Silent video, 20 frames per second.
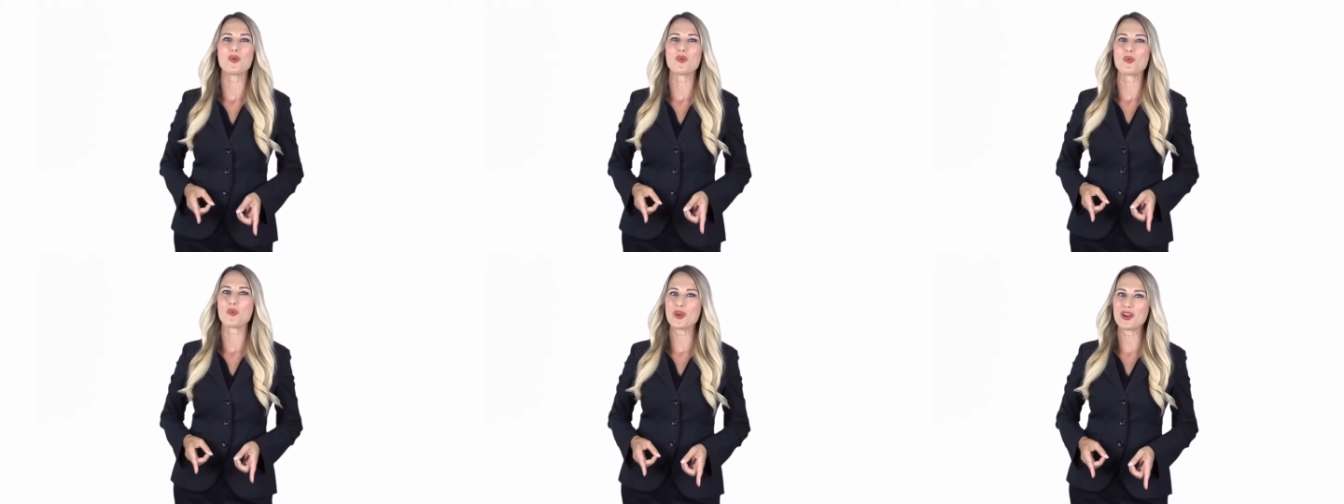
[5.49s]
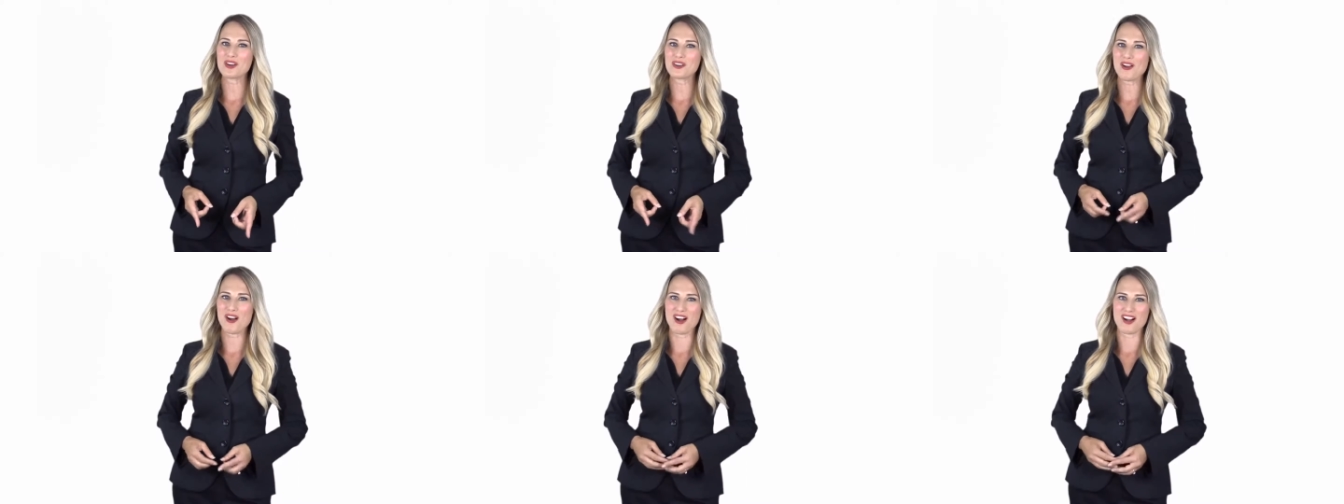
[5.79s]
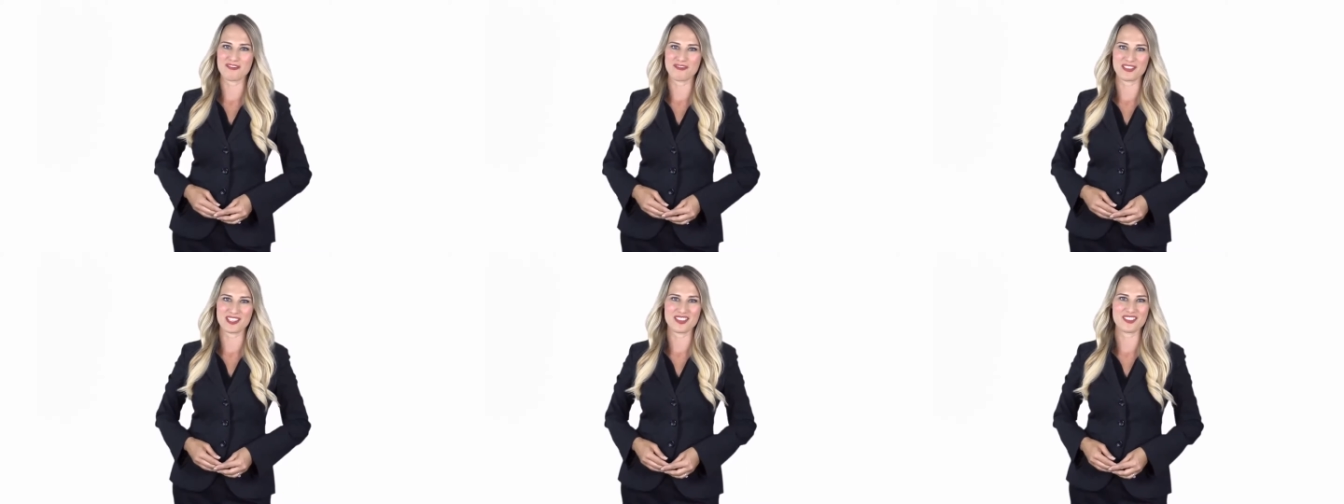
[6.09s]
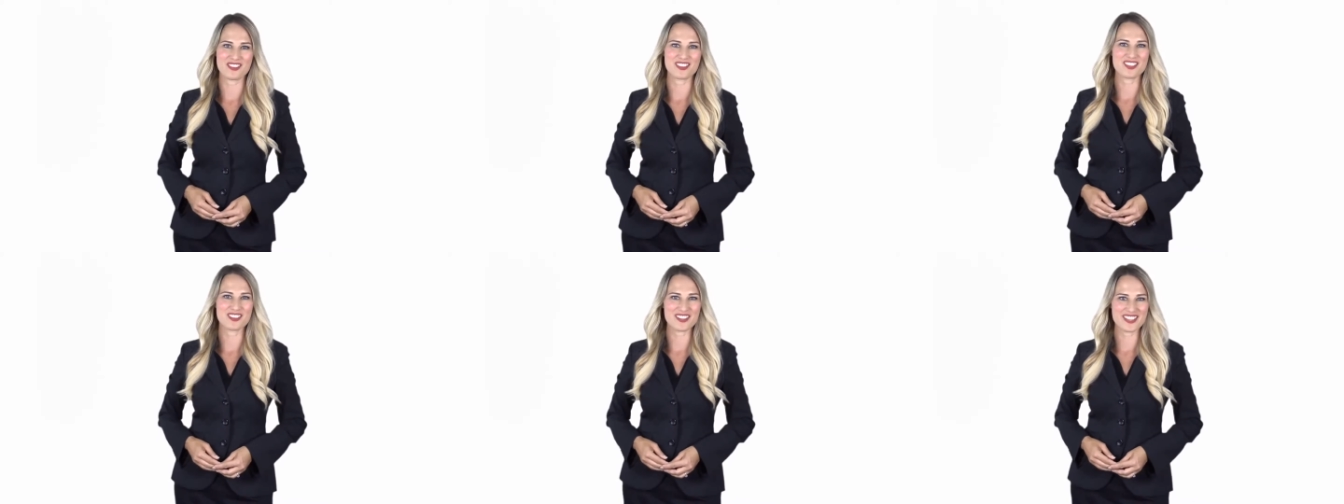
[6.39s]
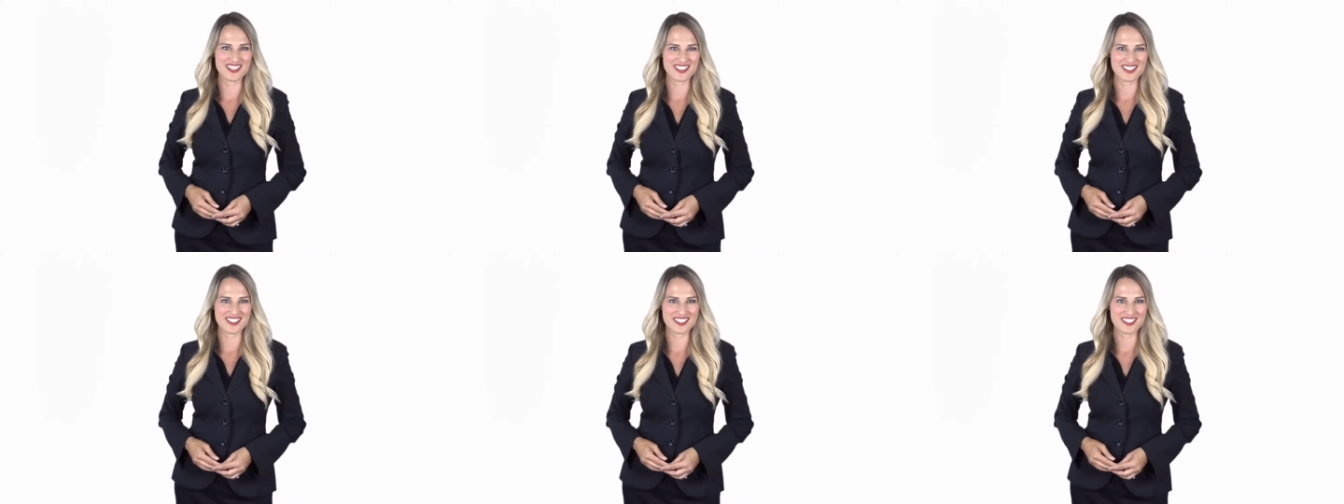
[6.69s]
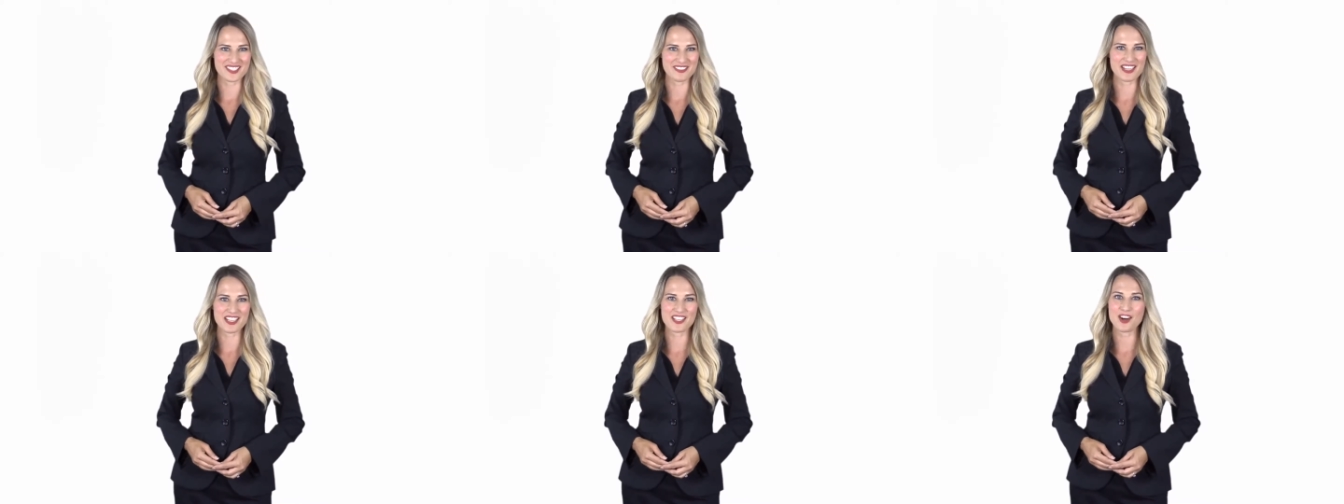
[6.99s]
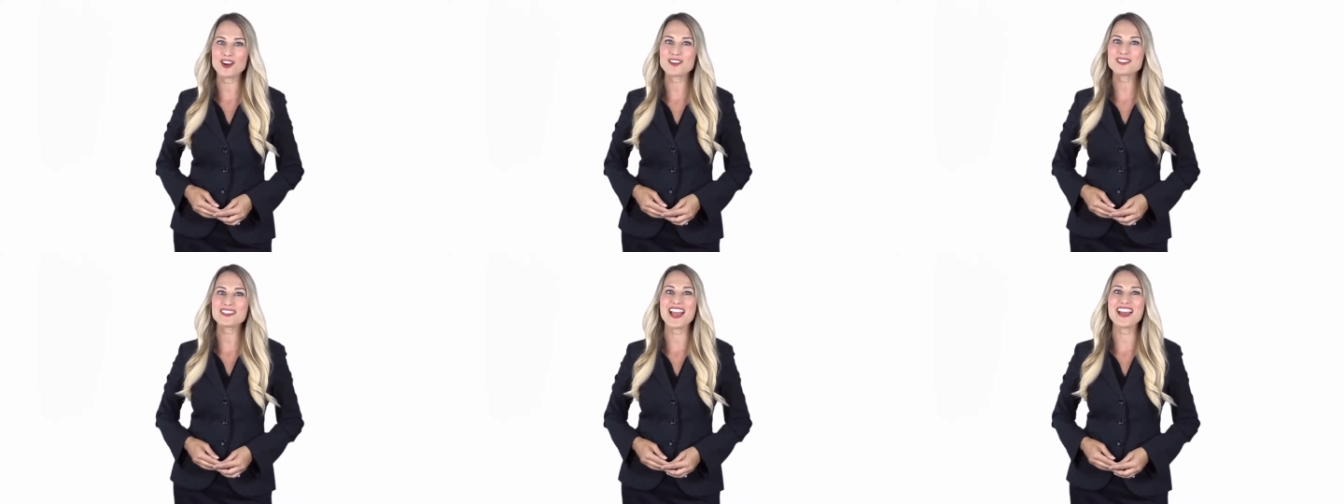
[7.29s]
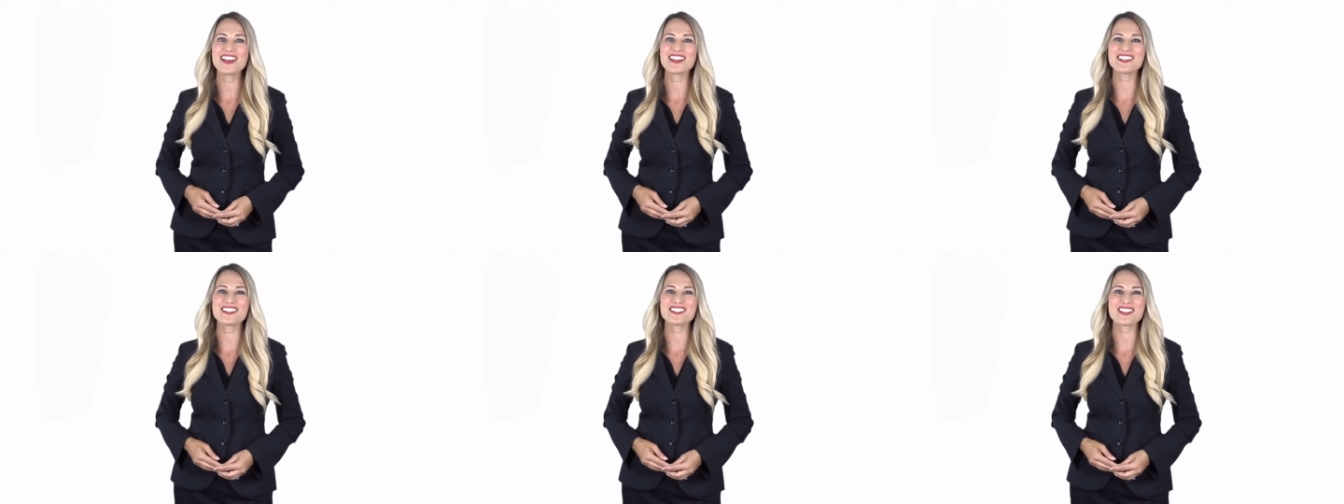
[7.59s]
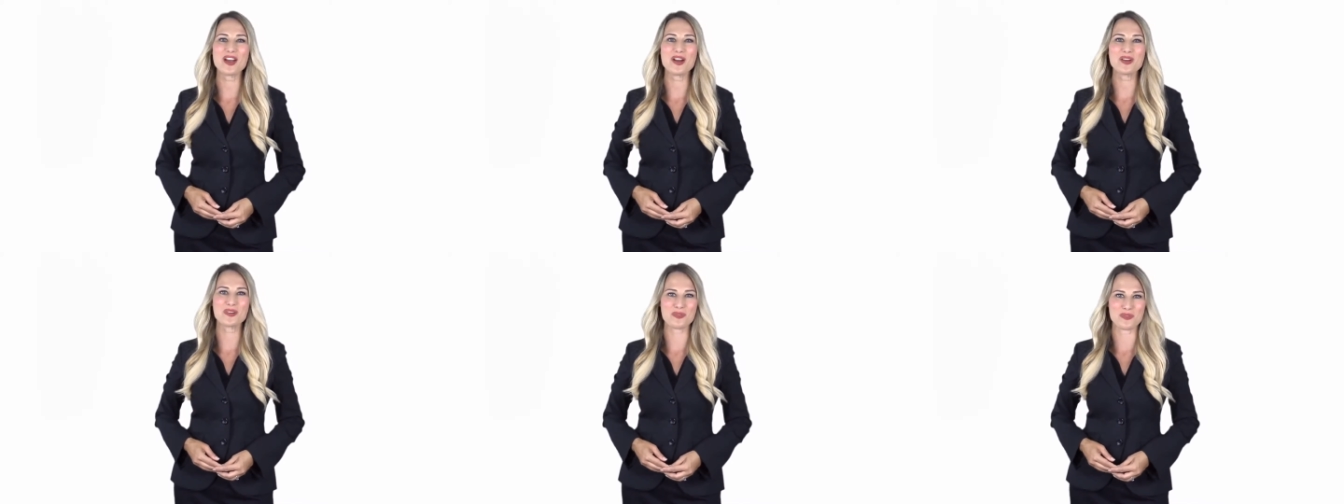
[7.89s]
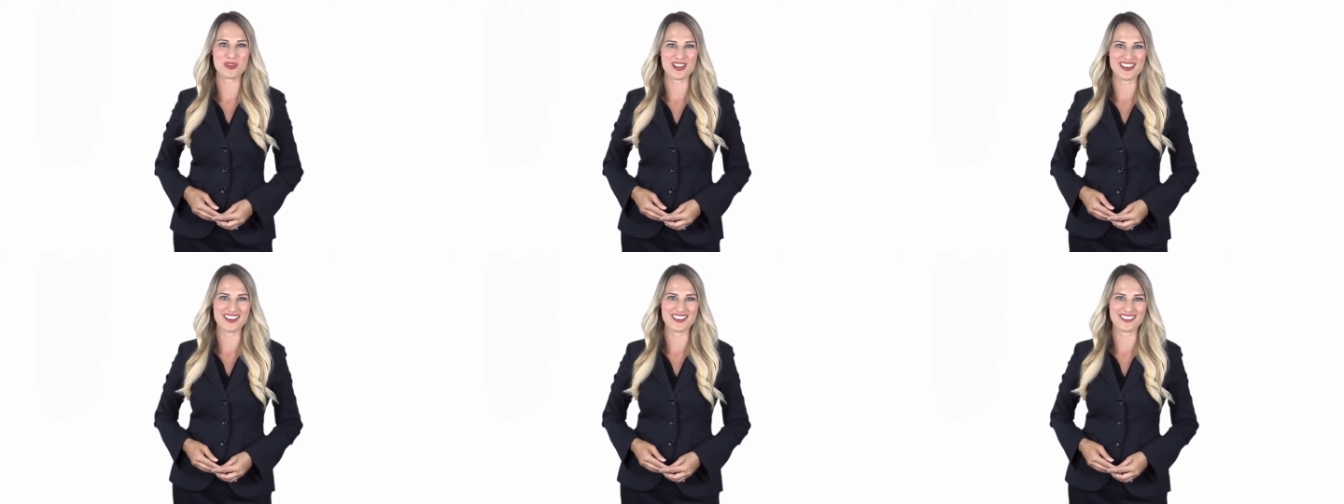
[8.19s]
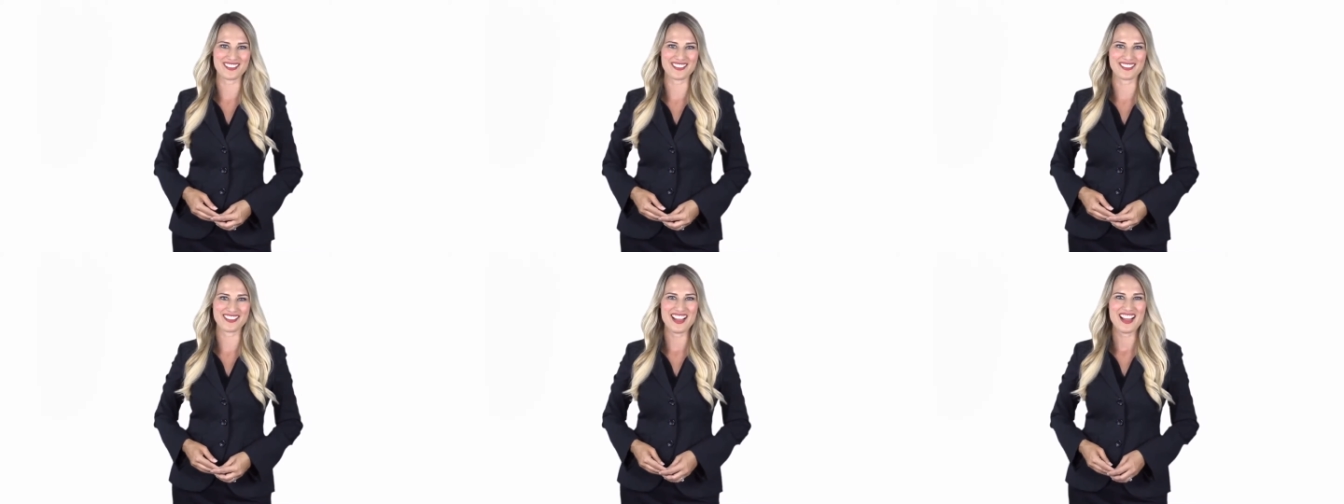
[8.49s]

We're confident there is, and our tenants agree.